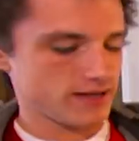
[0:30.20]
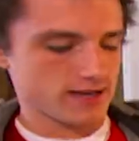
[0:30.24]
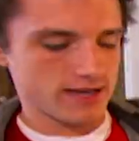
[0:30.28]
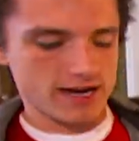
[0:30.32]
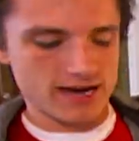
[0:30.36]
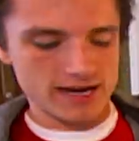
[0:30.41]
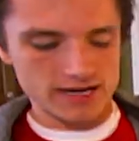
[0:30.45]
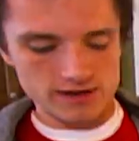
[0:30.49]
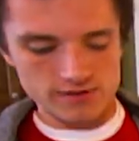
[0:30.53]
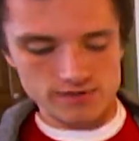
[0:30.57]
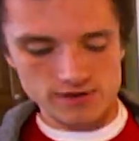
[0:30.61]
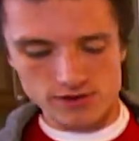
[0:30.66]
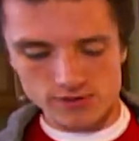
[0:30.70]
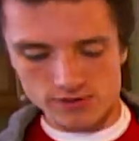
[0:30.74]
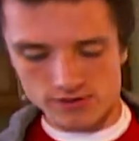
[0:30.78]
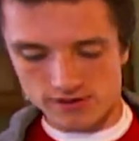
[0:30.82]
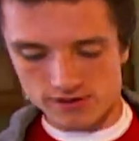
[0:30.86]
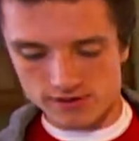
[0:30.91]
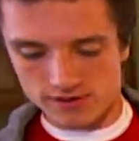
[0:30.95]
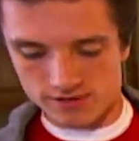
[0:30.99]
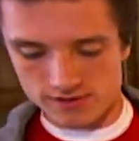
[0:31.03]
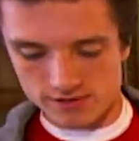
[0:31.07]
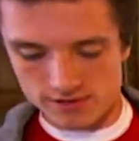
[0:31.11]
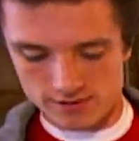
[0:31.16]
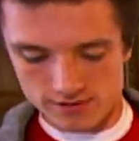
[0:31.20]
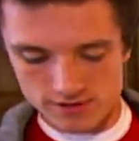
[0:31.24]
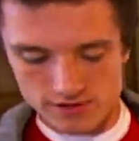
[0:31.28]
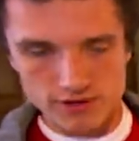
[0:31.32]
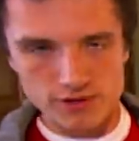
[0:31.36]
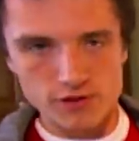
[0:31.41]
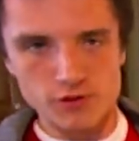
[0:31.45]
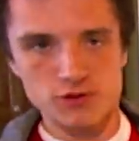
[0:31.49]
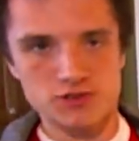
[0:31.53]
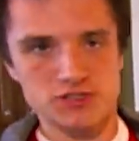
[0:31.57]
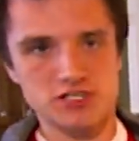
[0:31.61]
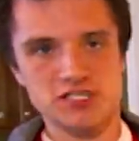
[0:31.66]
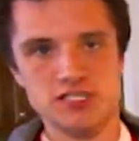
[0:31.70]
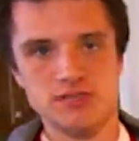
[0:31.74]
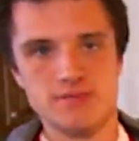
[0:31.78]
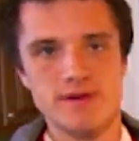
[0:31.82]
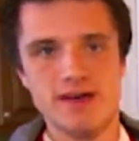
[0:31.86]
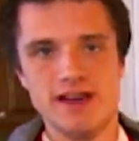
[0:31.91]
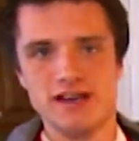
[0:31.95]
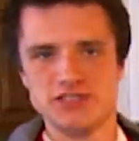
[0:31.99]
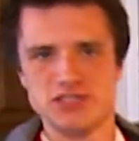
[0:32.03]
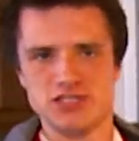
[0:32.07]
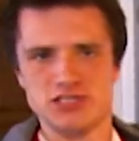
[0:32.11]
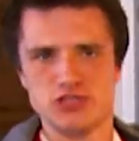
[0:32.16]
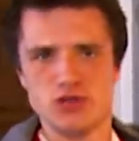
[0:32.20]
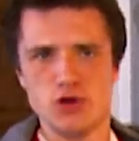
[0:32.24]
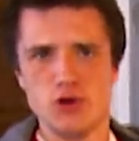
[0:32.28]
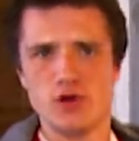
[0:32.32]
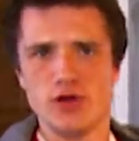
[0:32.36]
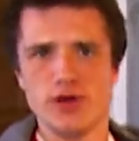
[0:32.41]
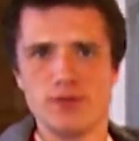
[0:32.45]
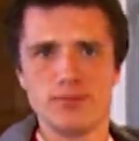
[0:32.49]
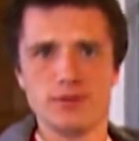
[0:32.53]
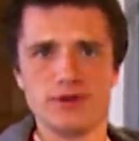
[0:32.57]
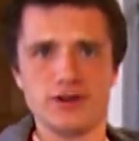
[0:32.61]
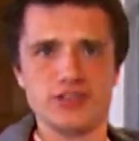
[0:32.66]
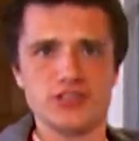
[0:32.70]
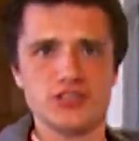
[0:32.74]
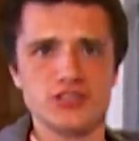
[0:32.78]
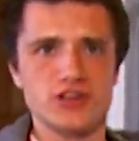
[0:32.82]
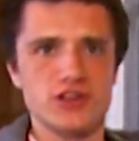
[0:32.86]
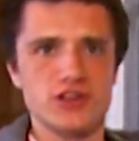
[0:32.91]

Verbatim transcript: being kind of healthy, although it's just as bad as a soda, I'm pretty